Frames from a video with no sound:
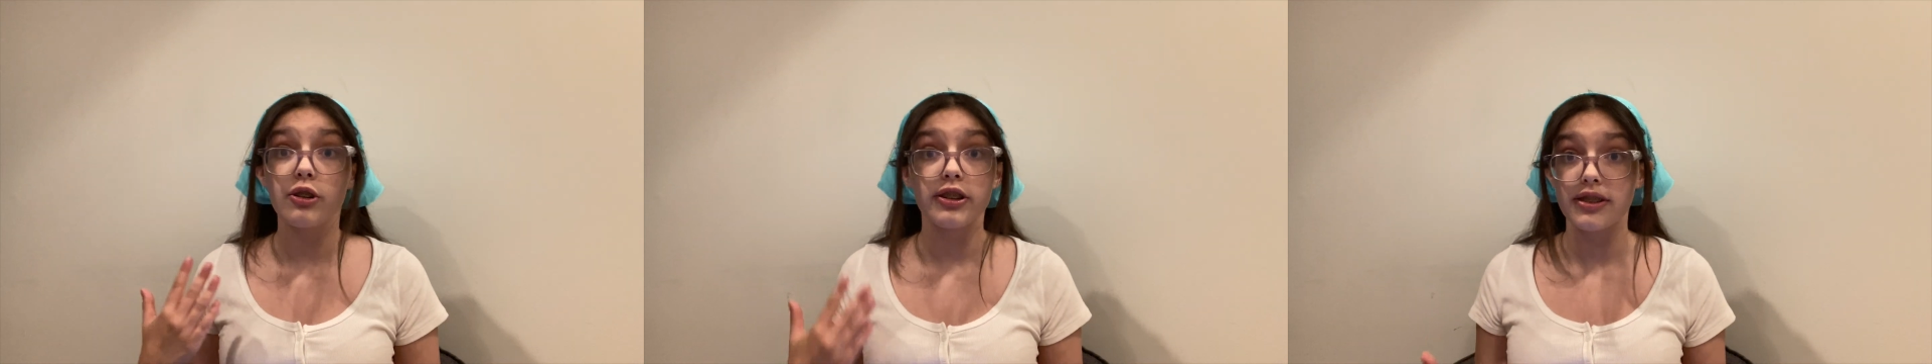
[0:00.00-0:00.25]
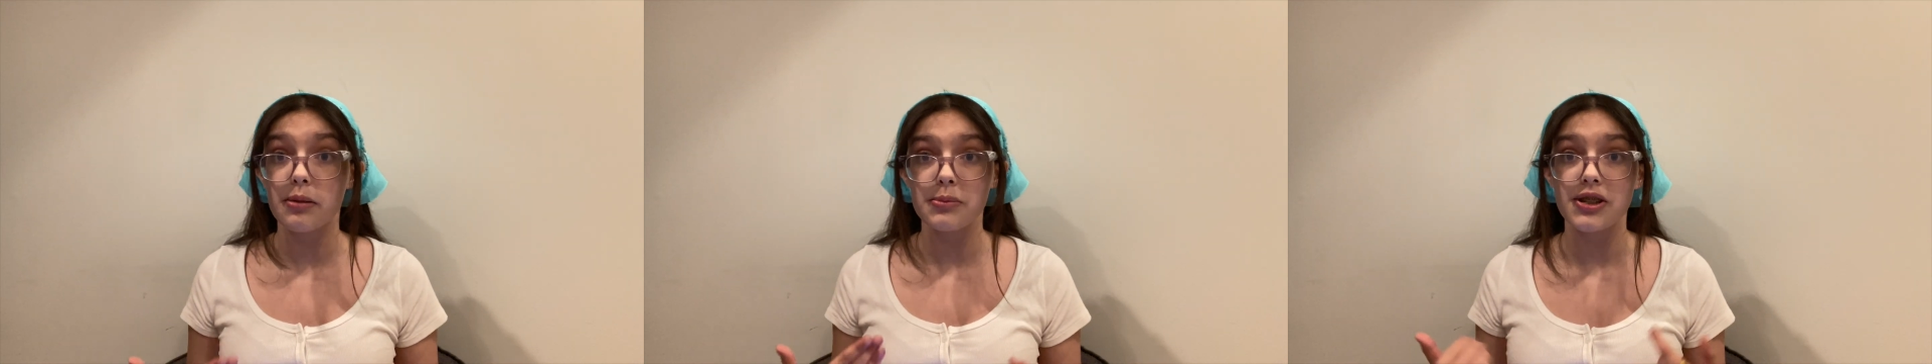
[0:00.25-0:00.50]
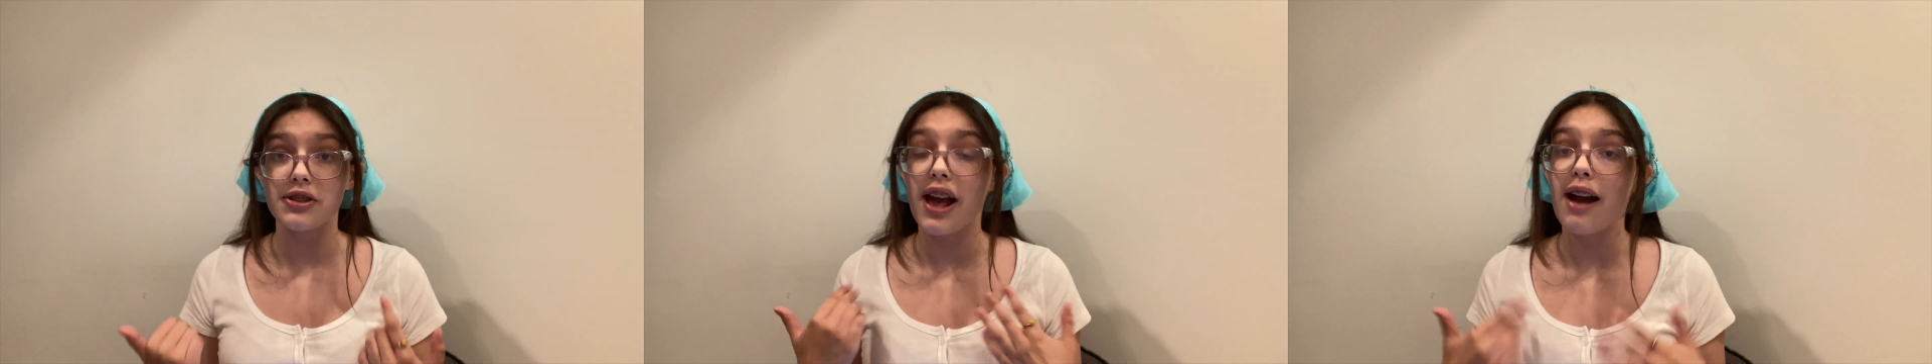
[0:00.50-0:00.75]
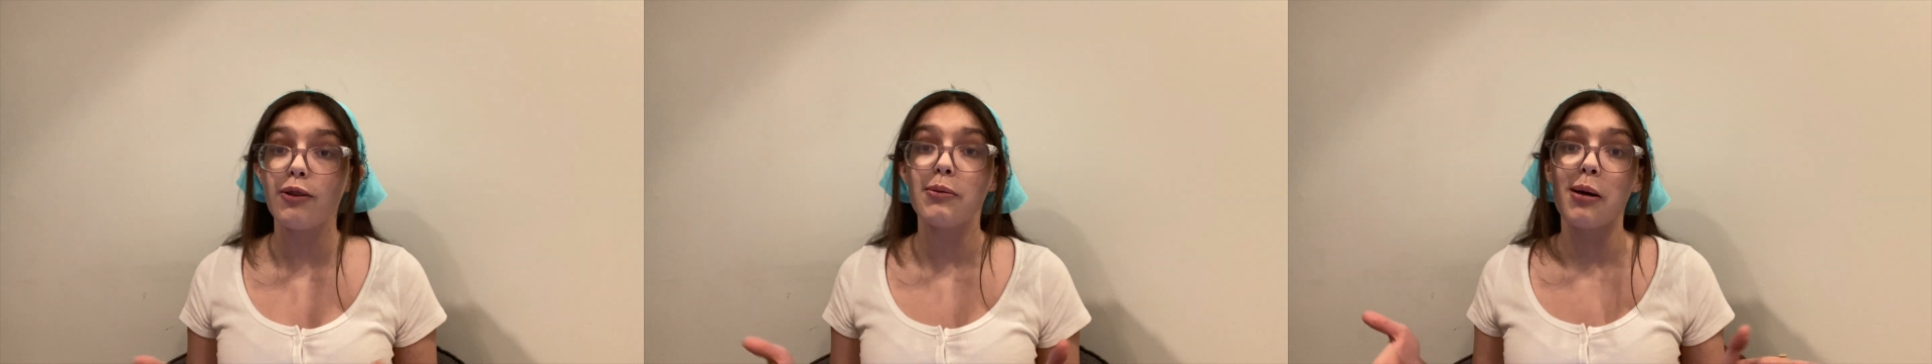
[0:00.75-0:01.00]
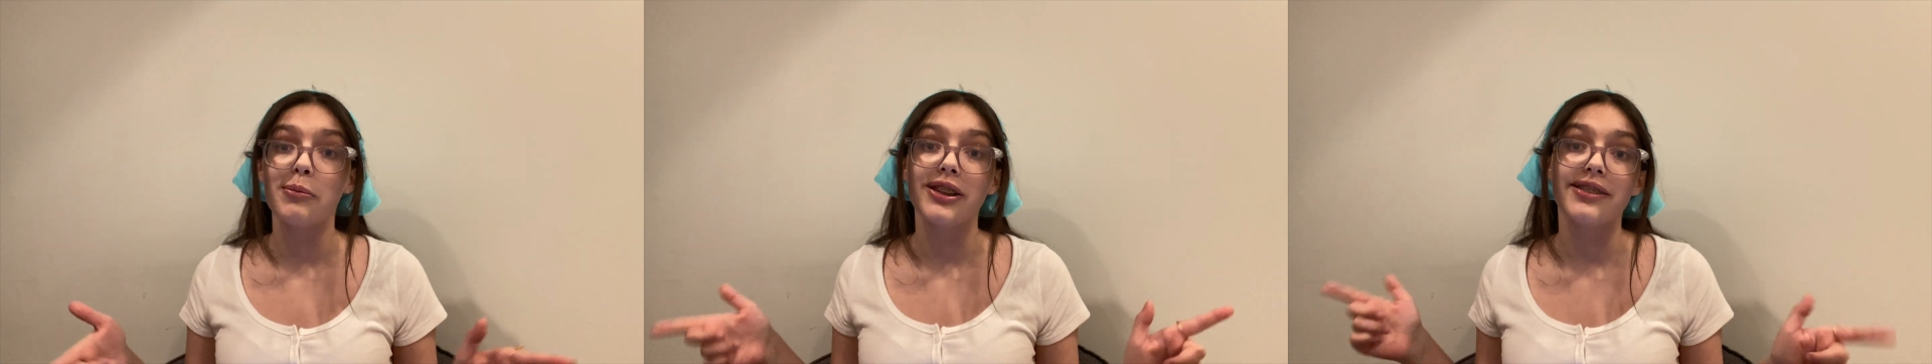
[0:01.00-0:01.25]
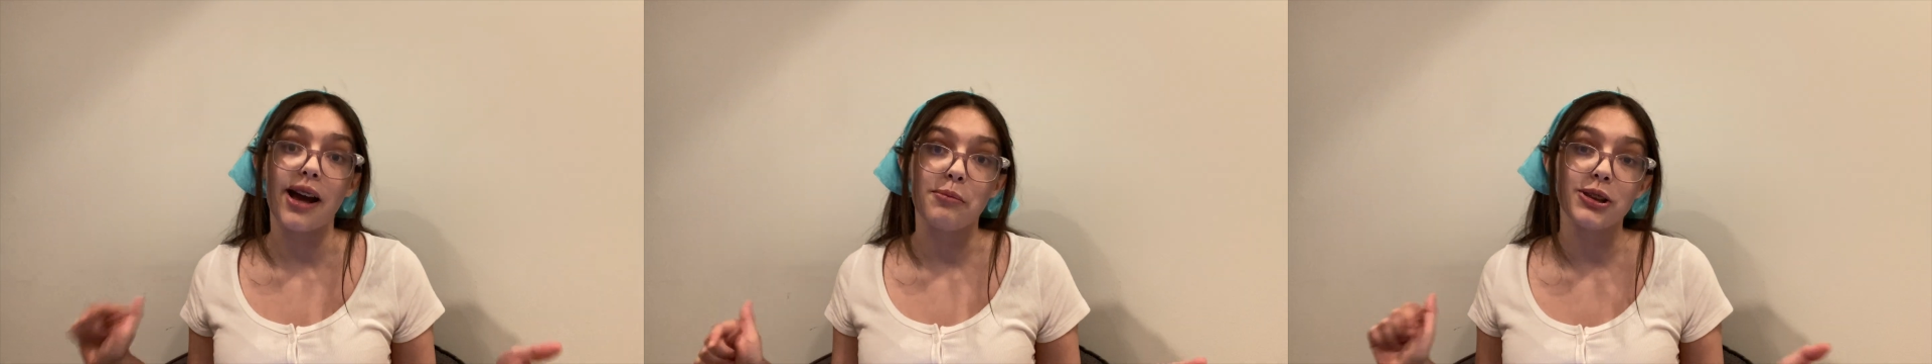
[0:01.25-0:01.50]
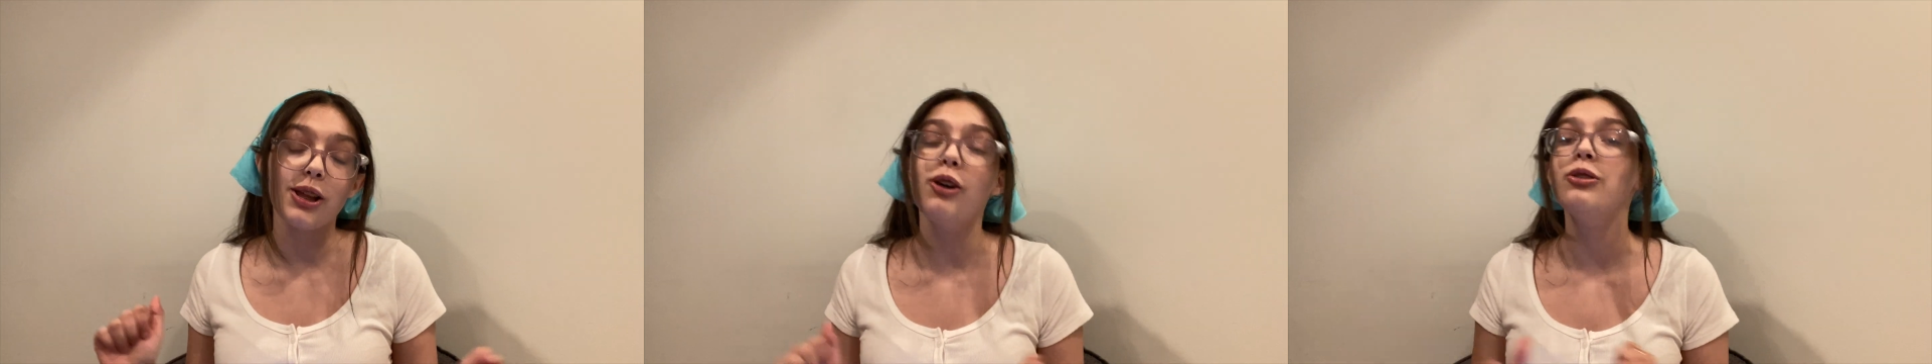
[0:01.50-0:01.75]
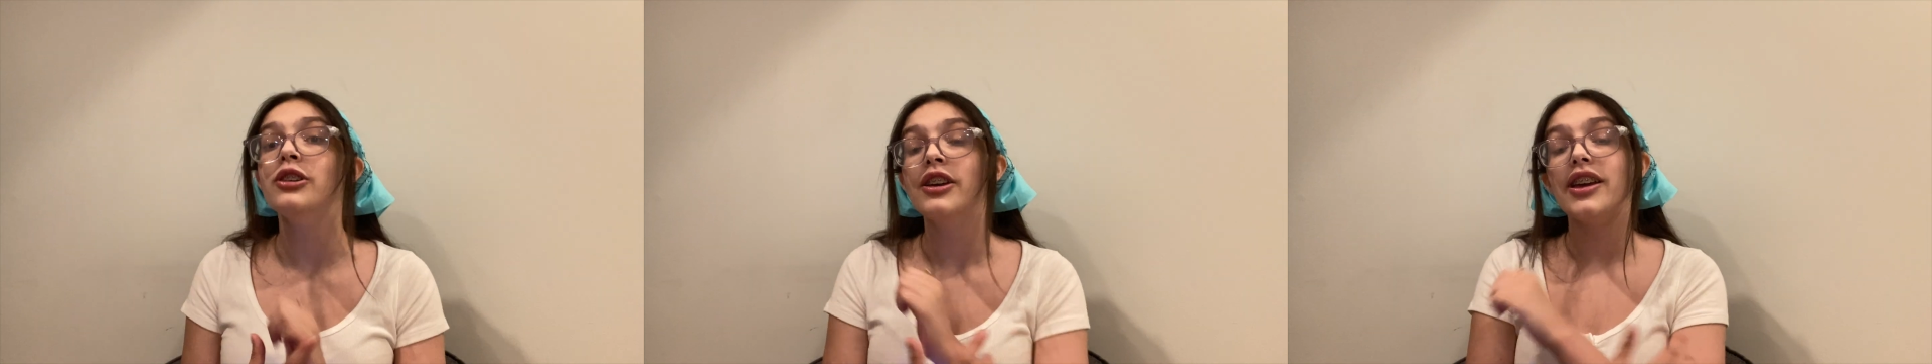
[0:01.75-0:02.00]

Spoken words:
or assumptions you have about me down below